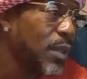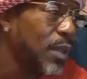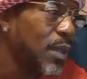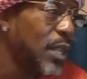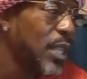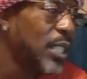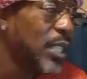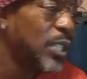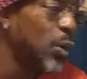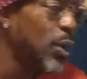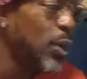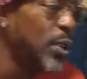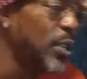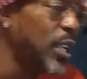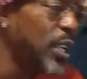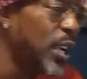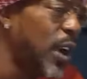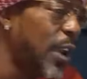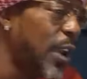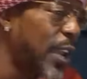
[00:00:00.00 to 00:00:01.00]
So when you
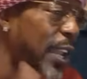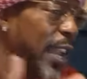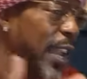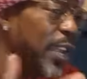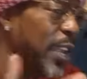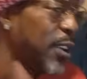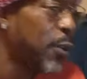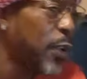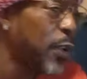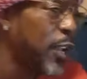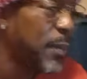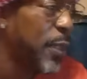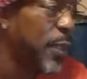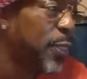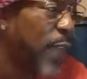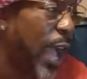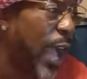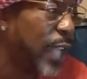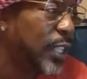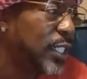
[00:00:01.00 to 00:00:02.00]
look out of that Greek
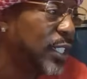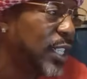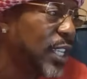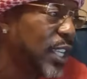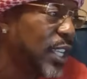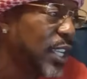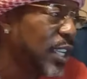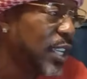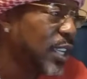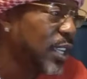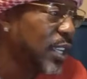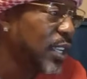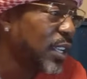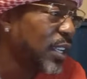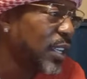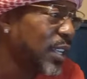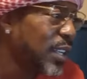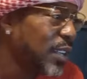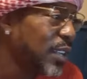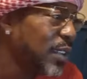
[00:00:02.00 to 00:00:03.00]
mythology,
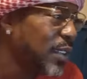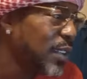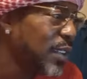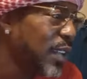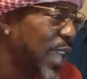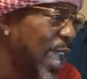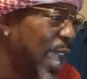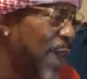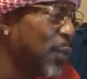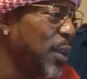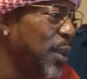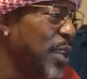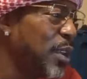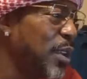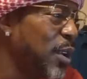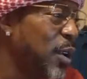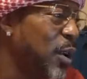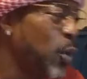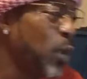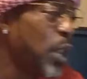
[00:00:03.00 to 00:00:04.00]
and when
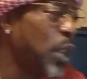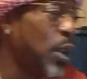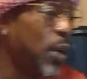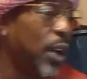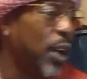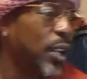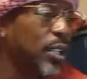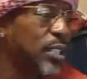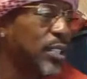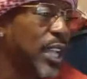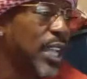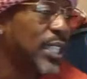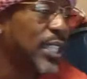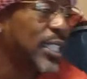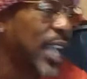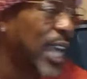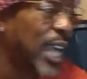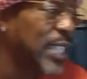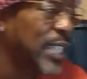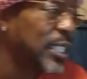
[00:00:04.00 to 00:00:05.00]
you don't understand
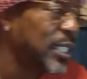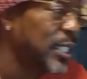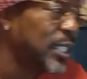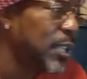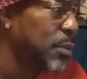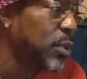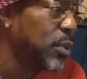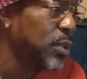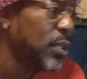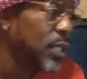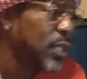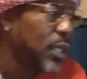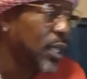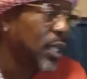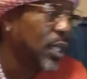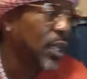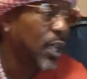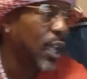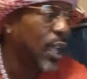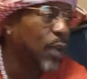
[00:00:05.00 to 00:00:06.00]
signs and symbols,
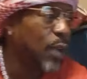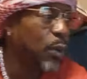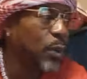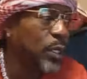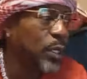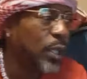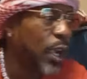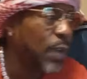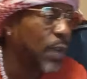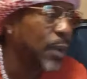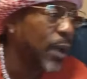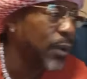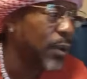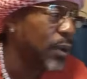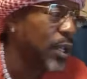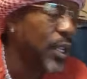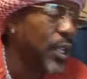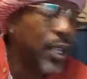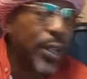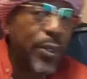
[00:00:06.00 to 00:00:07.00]
and when we talk about
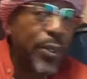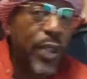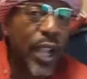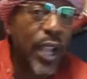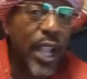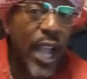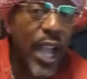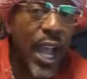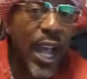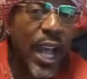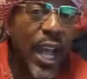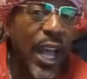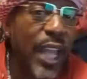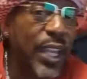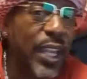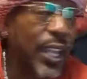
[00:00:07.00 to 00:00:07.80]
the god